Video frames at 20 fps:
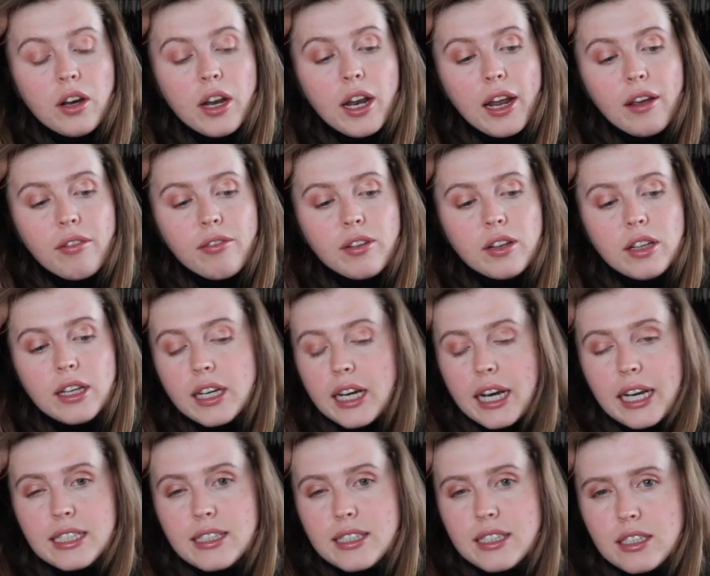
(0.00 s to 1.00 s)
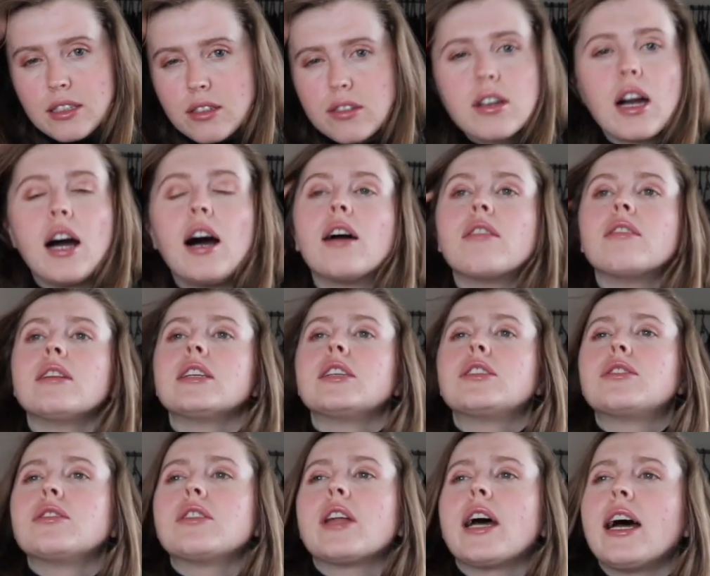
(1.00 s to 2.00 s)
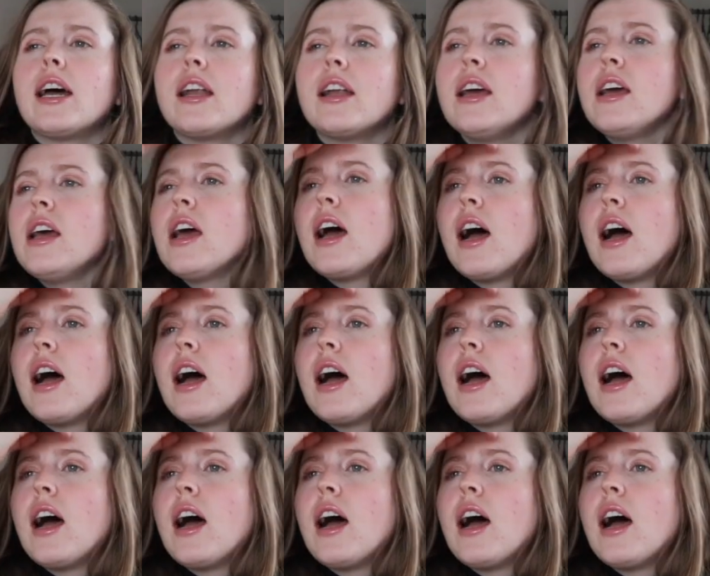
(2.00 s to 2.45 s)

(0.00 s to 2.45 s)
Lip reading: and I feel like I still can't really do that.